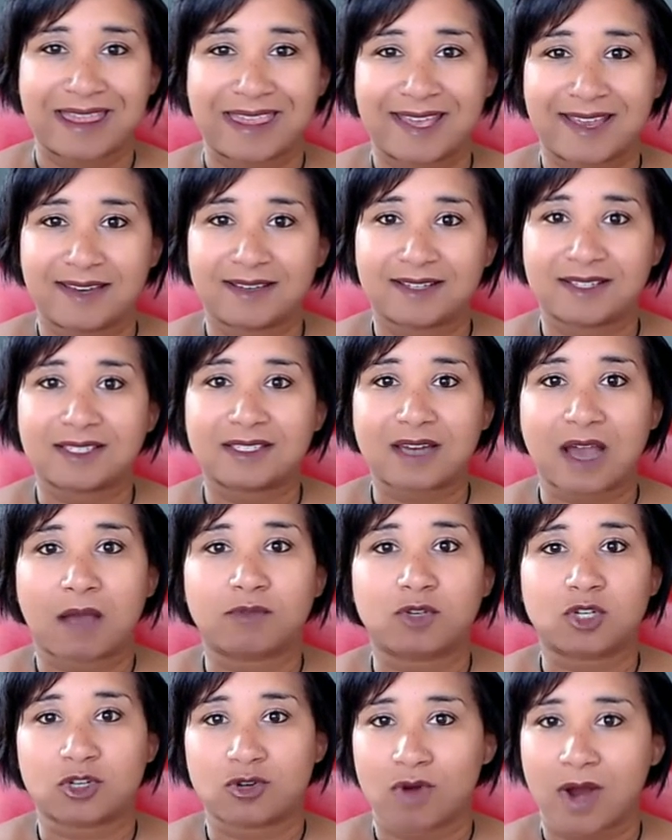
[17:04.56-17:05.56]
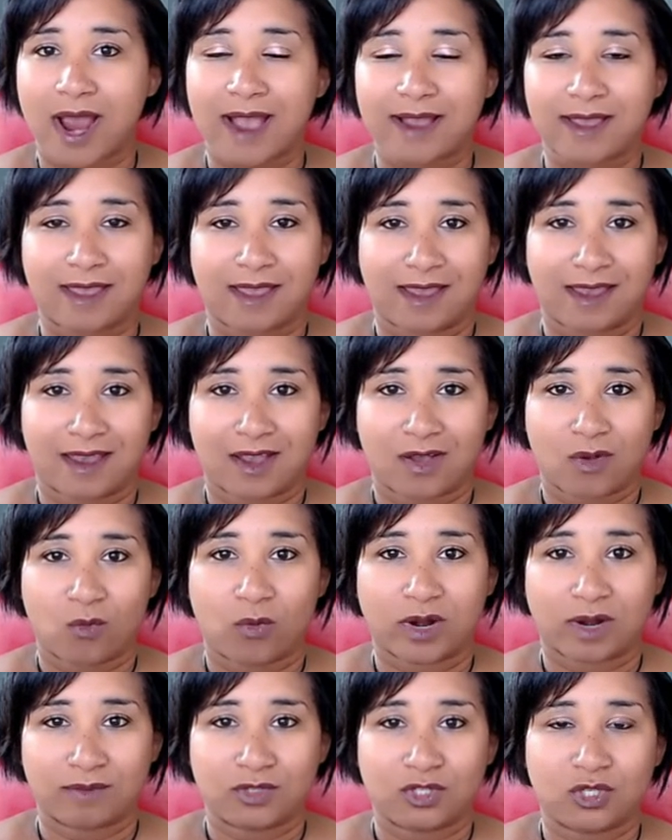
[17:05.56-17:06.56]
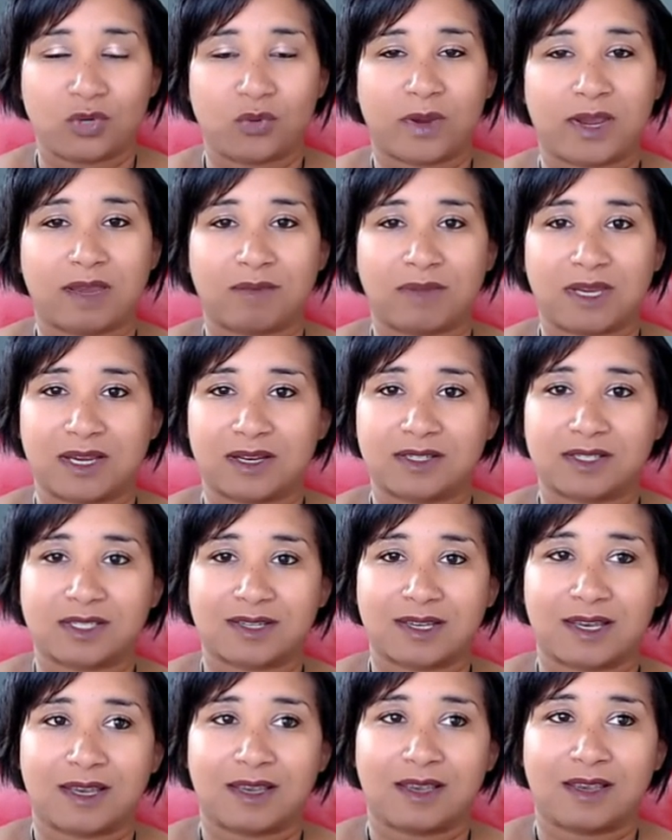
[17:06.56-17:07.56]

and then stop tracking what I'm doing because